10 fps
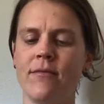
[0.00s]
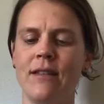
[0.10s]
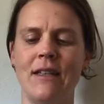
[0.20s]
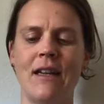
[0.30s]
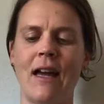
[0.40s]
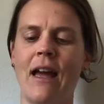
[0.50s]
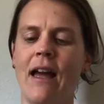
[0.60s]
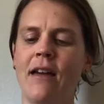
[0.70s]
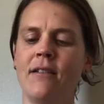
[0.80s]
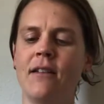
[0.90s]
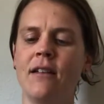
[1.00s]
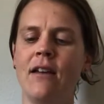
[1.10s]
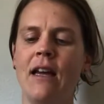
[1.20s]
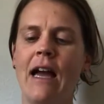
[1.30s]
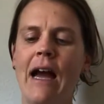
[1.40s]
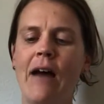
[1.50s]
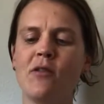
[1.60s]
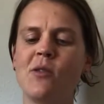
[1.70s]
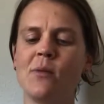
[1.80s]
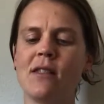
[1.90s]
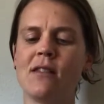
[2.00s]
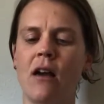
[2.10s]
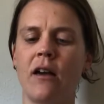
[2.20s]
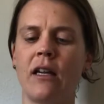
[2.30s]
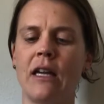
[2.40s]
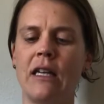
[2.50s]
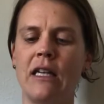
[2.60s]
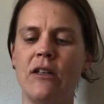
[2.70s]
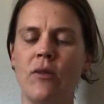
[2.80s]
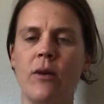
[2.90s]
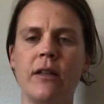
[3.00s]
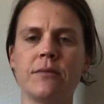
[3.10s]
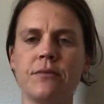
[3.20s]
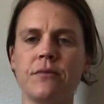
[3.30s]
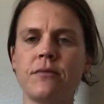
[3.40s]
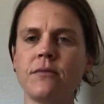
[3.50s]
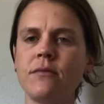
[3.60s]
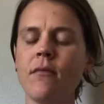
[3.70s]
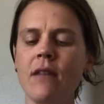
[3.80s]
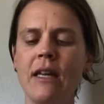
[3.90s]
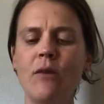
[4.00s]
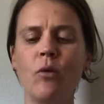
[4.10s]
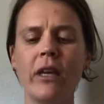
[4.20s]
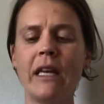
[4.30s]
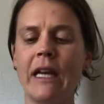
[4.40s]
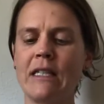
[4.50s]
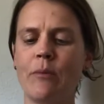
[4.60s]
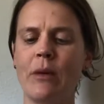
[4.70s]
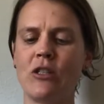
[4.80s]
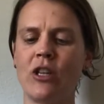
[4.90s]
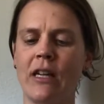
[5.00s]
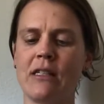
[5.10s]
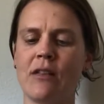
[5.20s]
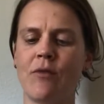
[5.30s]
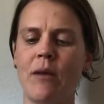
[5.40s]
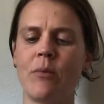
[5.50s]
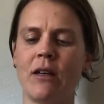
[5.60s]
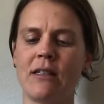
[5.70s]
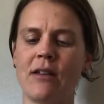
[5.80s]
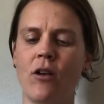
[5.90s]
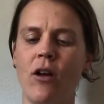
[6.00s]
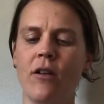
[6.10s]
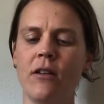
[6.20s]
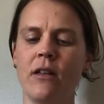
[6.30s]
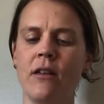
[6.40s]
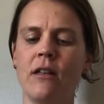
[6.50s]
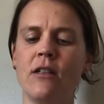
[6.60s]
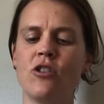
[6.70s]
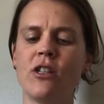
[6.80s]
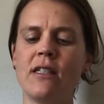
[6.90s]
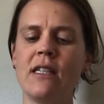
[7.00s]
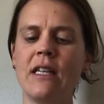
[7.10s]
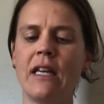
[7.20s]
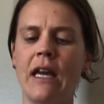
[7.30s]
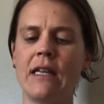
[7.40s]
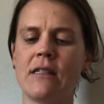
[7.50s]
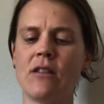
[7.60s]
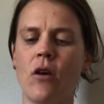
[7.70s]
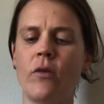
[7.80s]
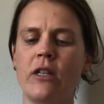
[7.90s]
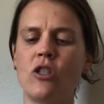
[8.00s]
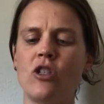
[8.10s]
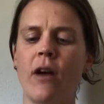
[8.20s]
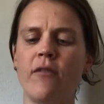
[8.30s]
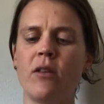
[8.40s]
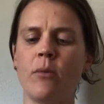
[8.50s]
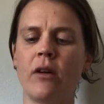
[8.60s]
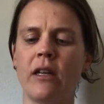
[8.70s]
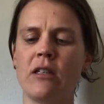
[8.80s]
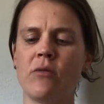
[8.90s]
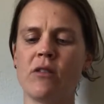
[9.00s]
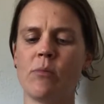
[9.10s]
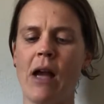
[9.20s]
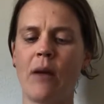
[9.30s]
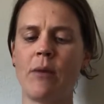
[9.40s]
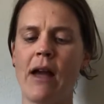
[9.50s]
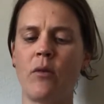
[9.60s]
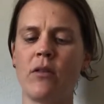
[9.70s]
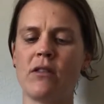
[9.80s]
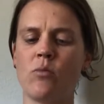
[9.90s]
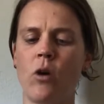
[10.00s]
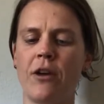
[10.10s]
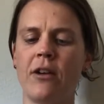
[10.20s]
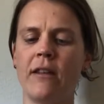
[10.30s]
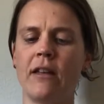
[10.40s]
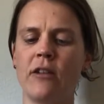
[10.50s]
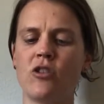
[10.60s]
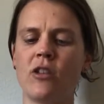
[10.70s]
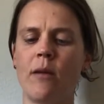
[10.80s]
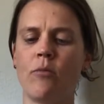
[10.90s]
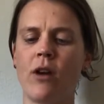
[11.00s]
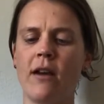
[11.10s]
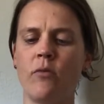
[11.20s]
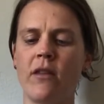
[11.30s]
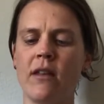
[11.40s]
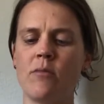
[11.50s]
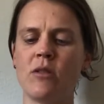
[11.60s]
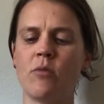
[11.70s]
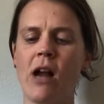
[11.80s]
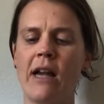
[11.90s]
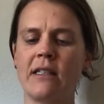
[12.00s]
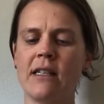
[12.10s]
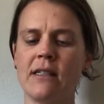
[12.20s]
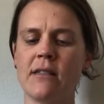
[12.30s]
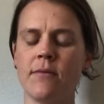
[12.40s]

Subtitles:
Nah. House was sunk, and he knew it. He wouldn't get to pitch against the redbugs at all. Just in case, though, he shoved the book into his backpack with his water and lunch and brought it with him to practice.